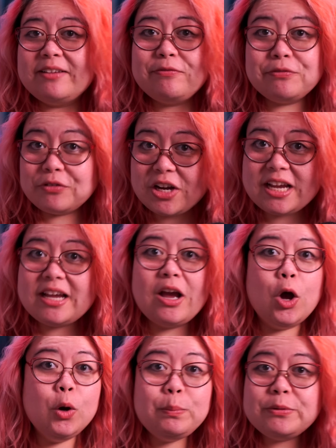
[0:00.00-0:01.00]
a free
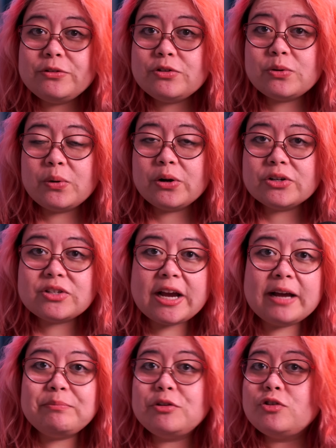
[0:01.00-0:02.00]
open source
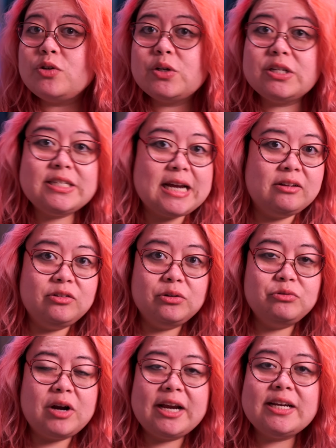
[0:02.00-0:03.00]
app that you can
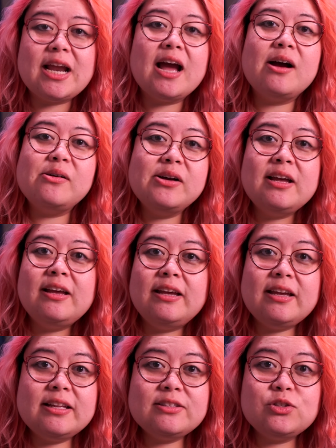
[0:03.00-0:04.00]
download right now.
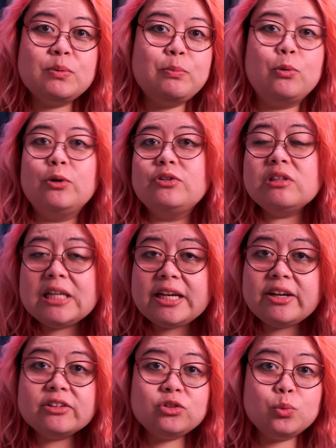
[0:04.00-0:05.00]
It supports
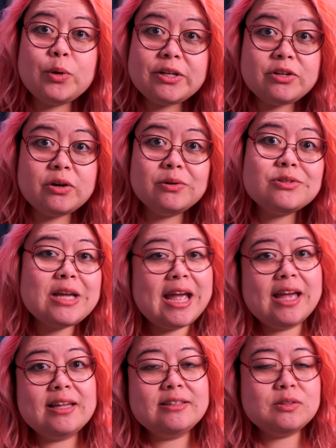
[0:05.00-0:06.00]
Linux, Windows,
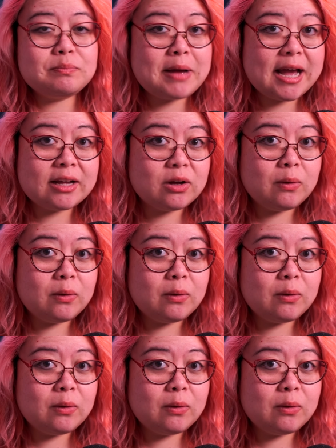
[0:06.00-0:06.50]
and Mac